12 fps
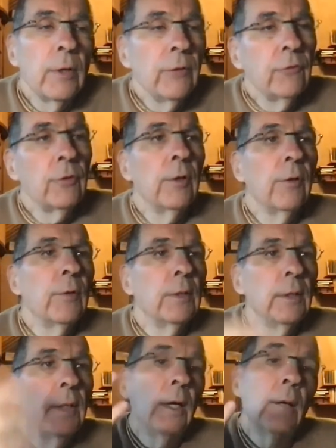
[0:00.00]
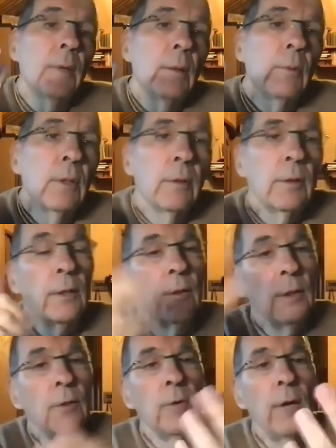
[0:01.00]
So I started thinking, I
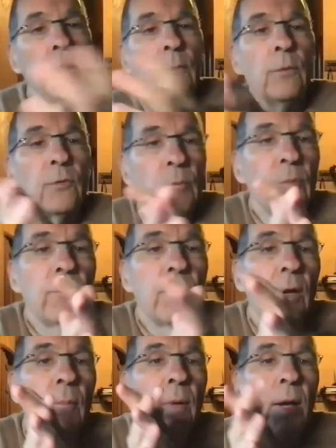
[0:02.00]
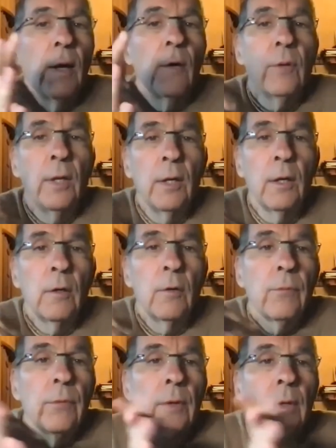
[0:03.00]
could interact with some of them out
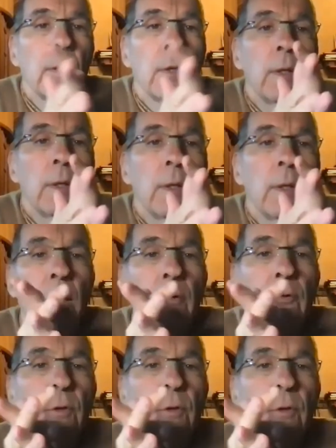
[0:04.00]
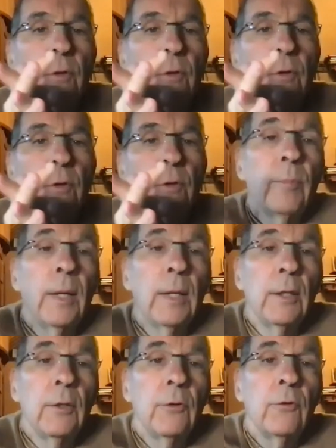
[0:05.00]
there in a non-sectarian
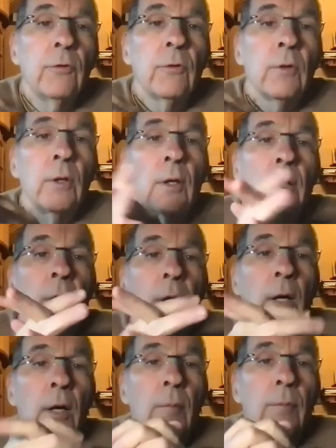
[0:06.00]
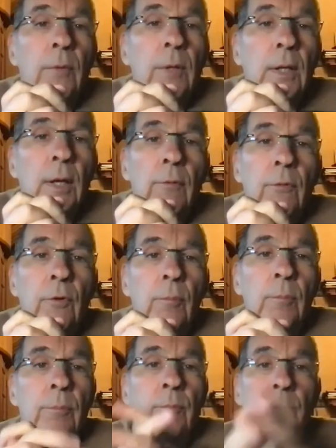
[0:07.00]
space. They have
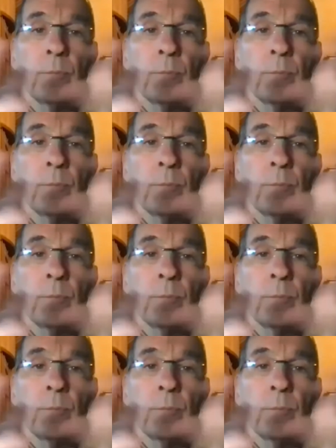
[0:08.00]
some